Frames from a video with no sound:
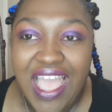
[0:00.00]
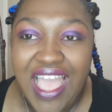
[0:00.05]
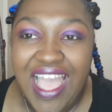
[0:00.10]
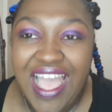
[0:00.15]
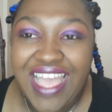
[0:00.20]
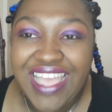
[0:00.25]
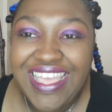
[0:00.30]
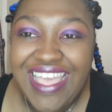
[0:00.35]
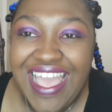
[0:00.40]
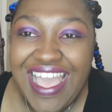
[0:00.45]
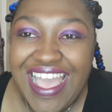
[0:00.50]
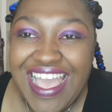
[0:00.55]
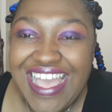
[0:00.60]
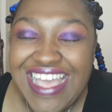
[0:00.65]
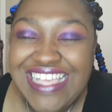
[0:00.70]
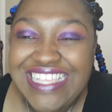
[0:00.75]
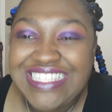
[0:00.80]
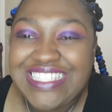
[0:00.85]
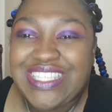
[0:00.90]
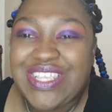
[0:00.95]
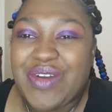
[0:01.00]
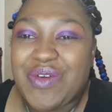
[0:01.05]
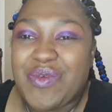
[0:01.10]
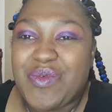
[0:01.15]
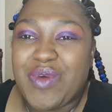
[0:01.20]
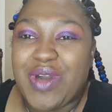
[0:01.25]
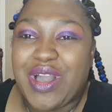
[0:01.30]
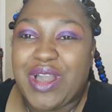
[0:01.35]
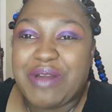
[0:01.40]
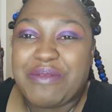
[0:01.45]
Hi guys,
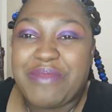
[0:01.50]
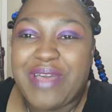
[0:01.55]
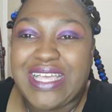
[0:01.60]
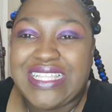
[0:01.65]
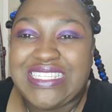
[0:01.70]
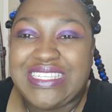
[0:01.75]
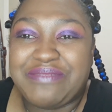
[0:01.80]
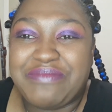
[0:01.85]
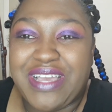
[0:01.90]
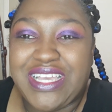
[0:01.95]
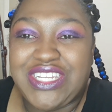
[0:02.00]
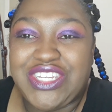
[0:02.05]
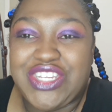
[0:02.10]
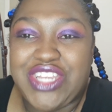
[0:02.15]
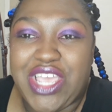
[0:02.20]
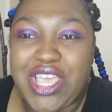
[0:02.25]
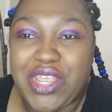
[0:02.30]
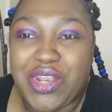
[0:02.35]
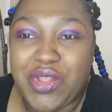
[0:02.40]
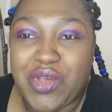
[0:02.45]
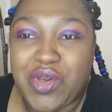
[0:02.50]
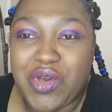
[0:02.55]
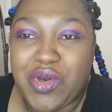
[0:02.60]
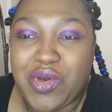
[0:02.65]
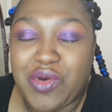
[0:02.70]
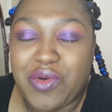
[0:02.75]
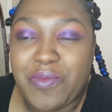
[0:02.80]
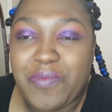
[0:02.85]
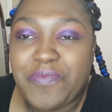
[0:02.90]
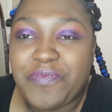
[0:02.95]
welcome back to my
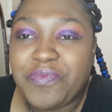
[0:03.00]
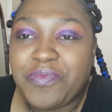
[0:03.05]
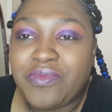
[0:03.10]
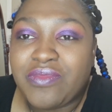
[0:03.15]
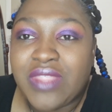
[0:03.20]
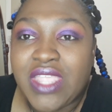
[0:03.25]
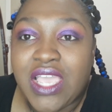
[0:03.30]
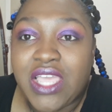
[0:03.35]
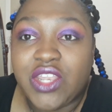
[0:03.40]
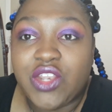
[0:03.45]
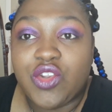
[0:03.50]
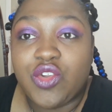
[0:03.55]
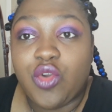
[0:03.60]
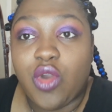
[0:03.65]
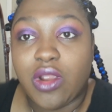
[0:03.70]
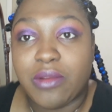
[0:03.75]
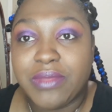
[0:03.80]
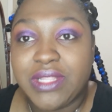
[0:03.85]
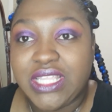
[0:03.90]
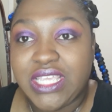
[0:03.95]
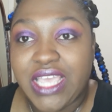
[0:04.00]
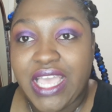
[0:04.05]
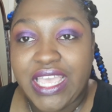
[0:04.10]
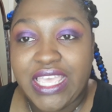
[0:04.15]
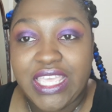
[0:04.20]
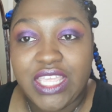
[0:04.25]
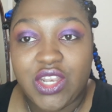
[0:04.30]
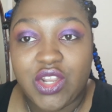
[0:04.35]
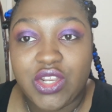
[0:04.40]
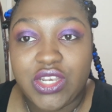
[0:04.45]
channel. Normally I
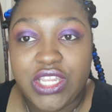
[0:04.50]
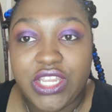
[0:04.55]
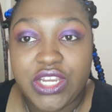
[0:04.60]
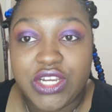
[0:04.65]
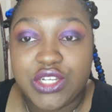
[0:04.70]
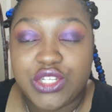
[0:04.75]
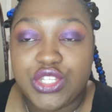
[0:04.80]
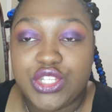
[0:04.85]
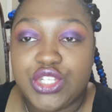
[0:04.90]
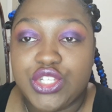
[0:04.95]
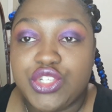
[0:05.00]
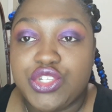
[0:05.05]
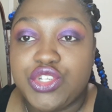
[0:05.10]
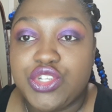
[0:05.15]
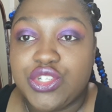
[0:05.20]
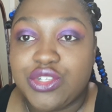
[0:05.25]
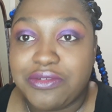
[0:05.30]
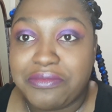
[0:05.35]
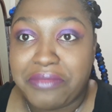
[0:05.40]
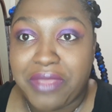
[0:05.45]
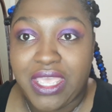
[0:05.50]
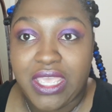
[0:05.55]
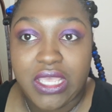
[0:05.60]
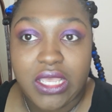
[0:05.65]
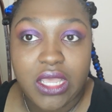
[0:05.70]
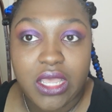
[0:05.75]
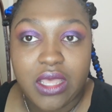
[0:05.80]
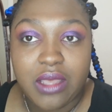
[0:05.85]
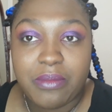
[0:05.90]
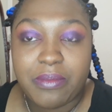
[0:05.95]
get on here to do
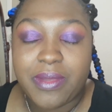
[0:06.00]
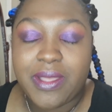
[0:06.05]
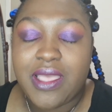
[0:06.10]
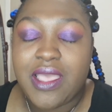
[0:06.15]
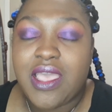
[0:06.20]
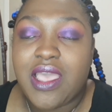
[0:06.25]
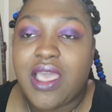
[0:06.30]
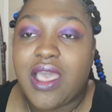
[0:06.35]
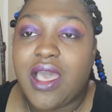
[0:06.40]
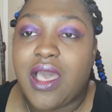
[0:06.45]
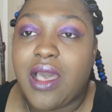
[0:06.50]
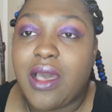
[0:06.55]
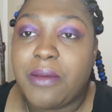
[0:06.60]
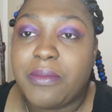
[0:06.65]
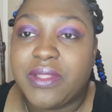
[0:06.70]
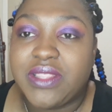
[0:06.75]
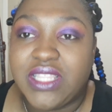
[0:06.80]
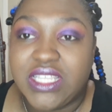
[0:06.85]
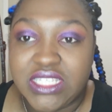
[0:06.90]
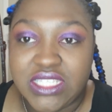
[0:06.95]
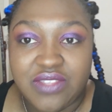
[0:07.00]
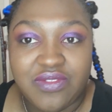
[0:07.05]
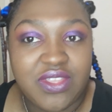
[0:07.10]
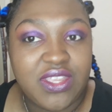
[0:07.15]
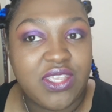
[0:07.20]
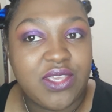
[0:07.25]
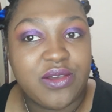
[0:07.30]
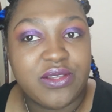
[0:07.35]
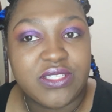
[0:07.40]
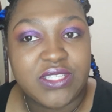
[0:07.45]
makeup, but this
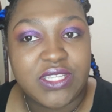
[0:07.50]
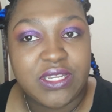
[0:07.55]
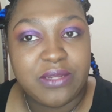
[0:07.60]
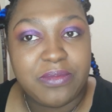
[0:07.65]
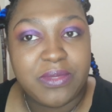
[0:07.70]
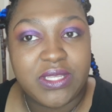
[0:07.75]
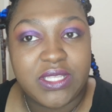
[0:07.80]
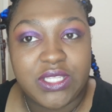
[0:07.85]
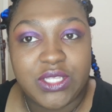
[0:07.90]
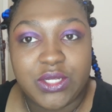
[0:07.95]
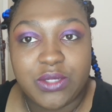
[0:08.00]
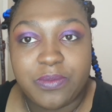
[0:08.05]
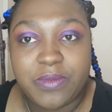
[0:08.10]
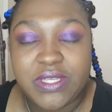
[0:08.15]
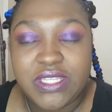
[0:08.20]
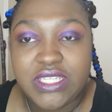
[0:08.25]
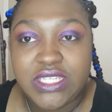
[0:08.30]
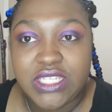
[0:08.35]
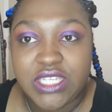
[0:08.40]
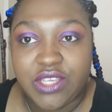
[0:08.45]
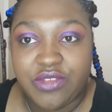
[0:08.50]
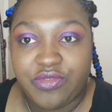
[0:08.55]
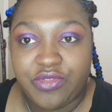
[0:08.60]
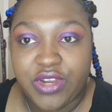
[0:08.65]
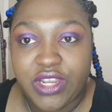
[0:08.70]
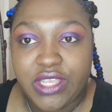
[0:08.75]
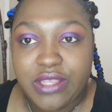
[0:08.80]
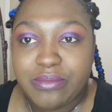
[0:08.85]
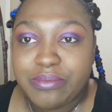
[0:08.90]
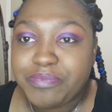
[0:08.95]
video is going to be a little bit
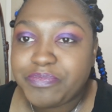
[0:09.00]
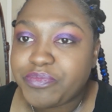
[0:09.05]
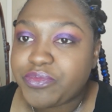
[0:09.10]
different.